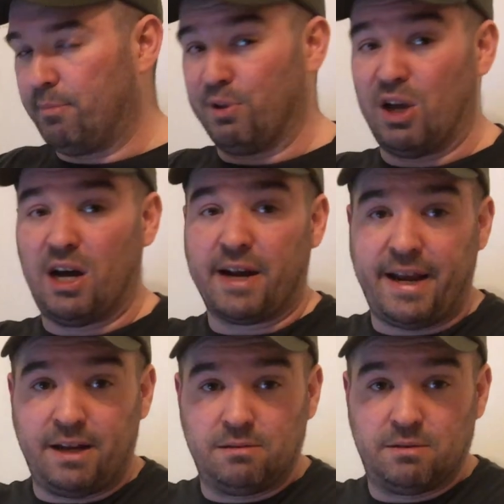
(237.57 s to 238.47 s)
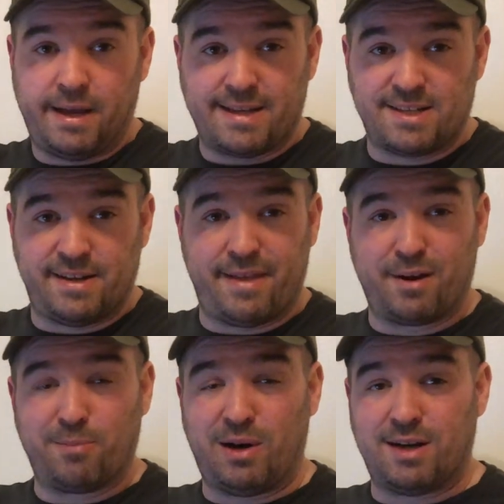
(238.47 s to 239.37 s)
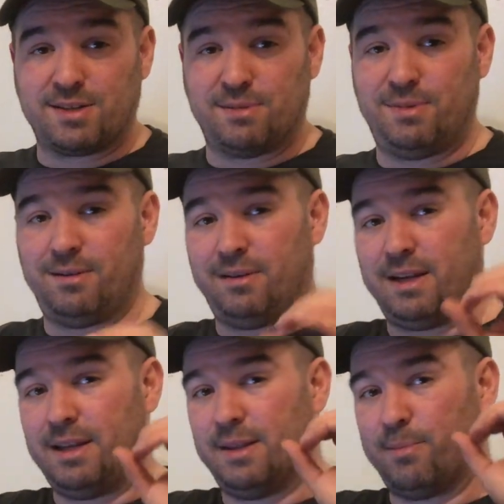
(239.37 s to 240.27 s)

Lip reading: Blogging is another possibility.